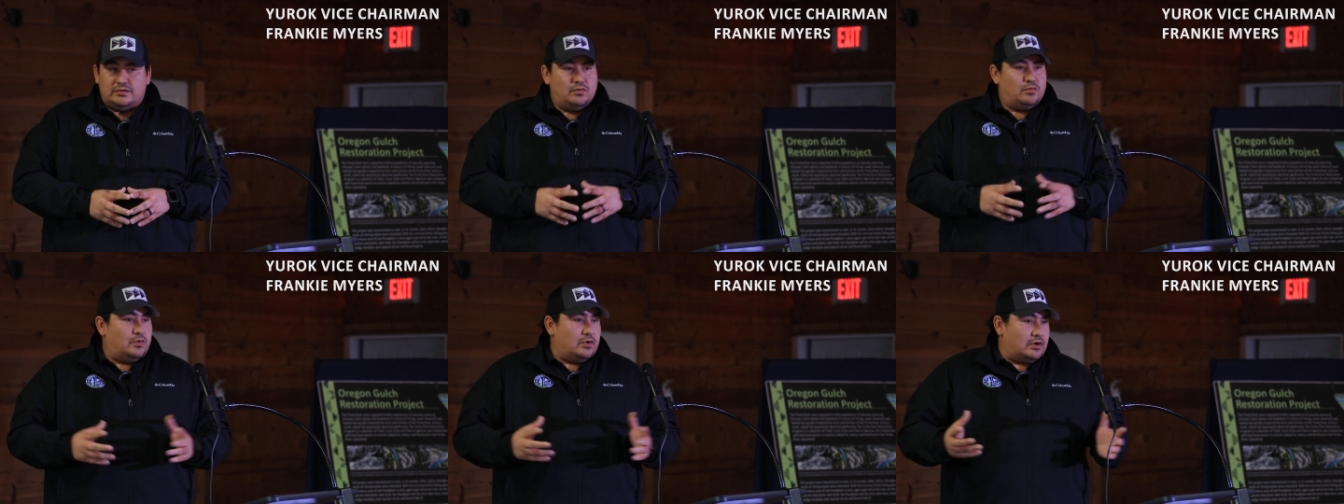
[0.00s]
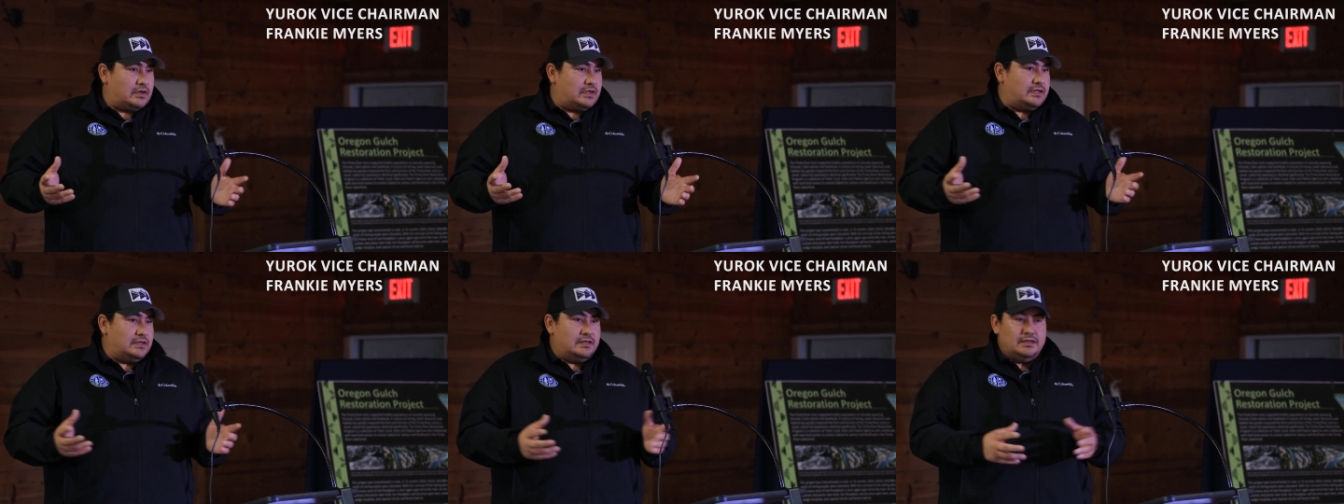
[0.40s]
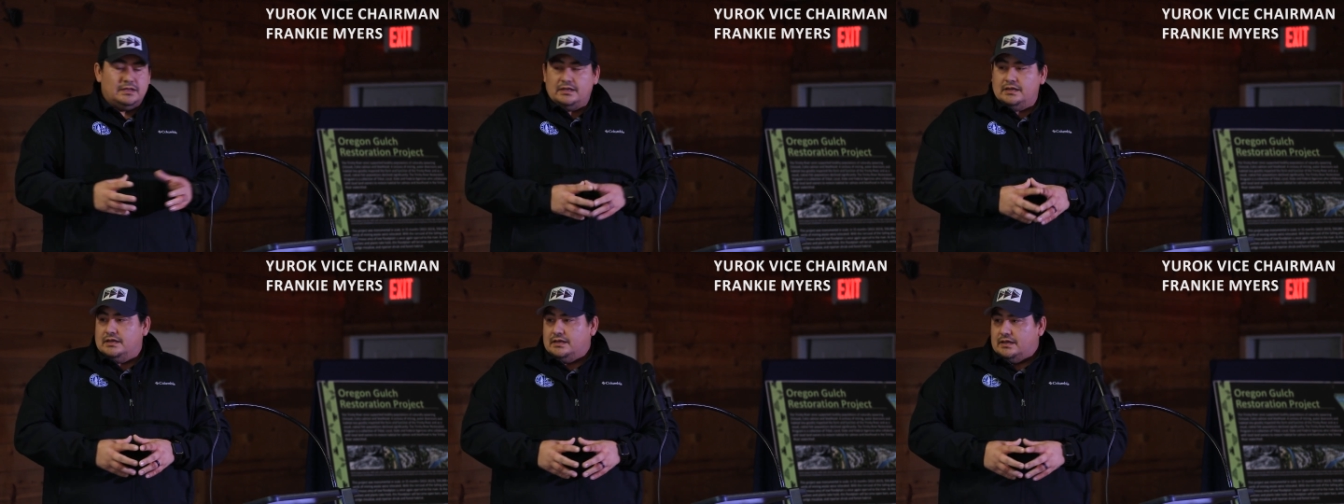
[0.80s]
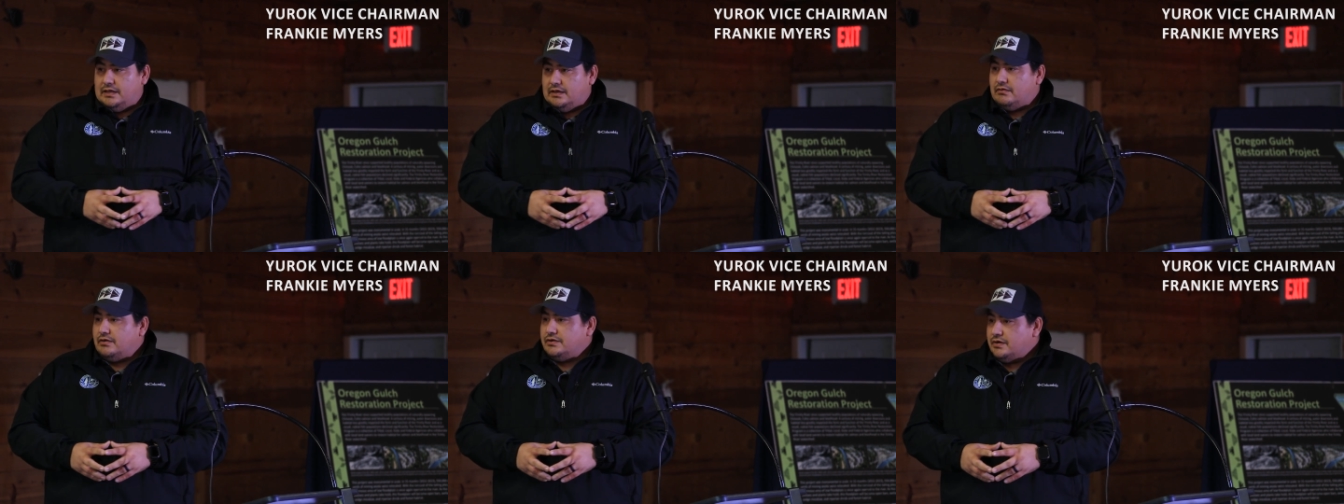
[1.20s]
the work
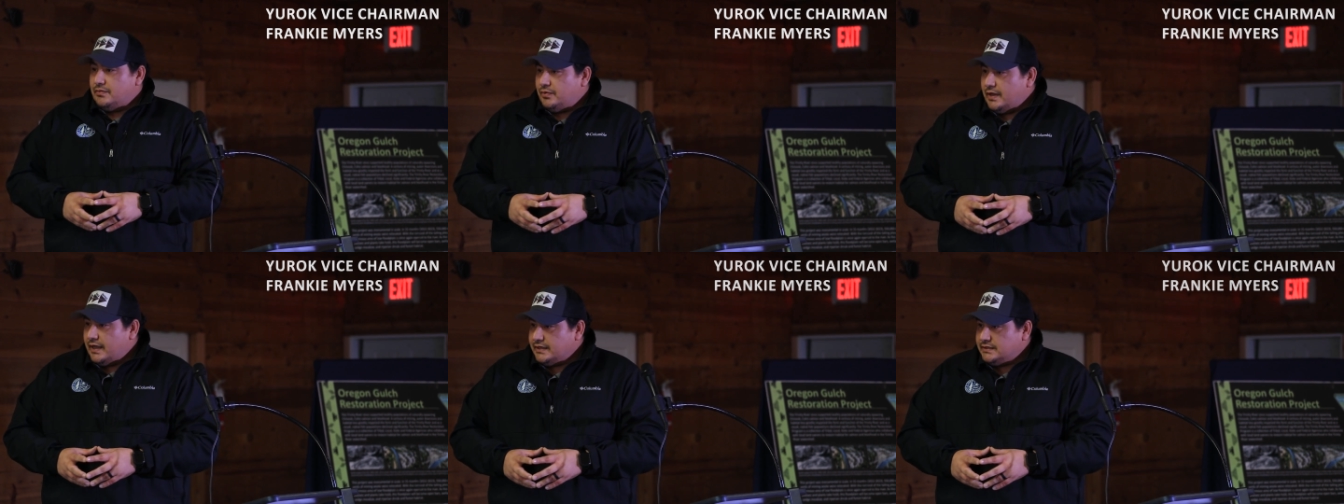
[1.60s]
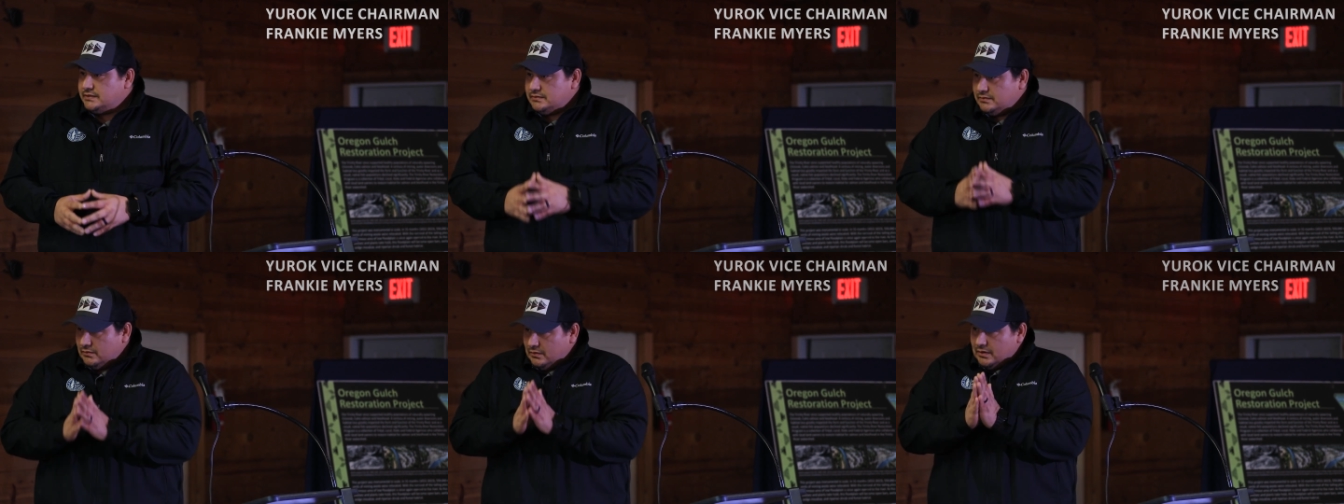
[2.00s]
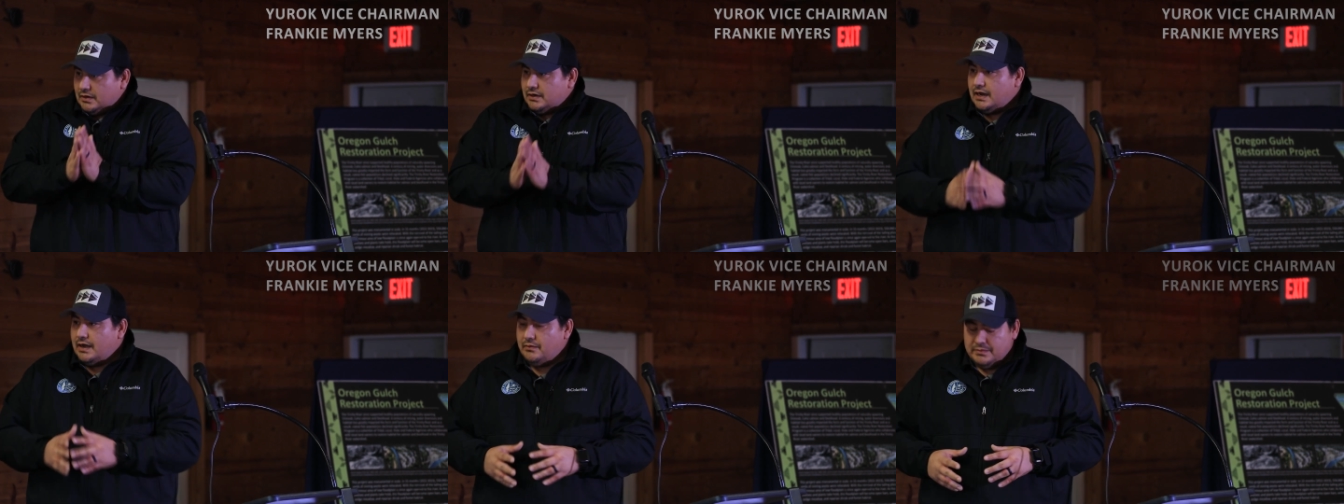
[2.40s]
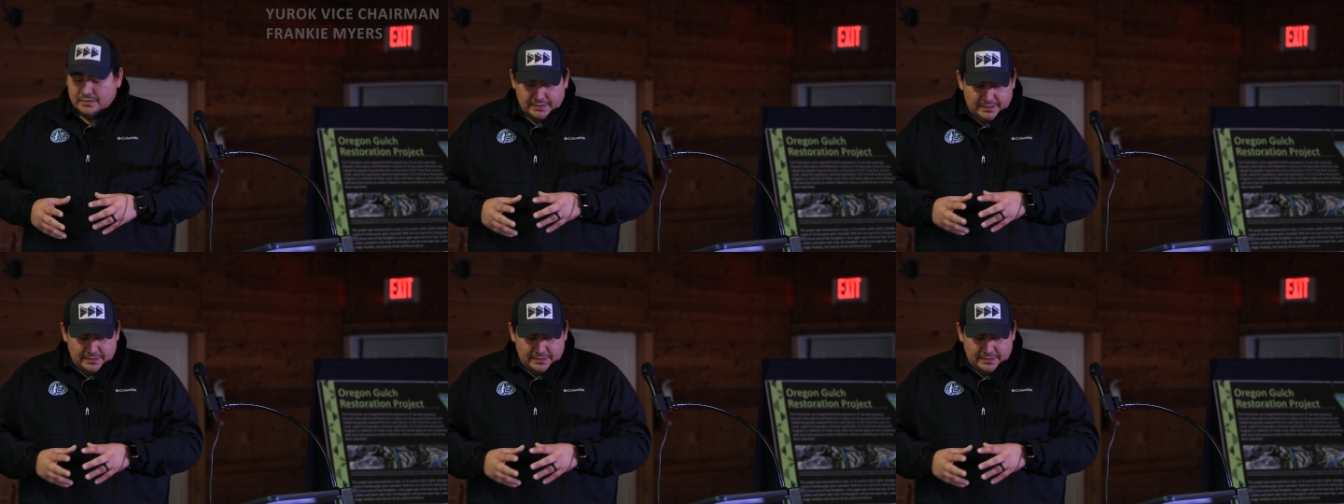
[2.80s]
here on your place. Welcome.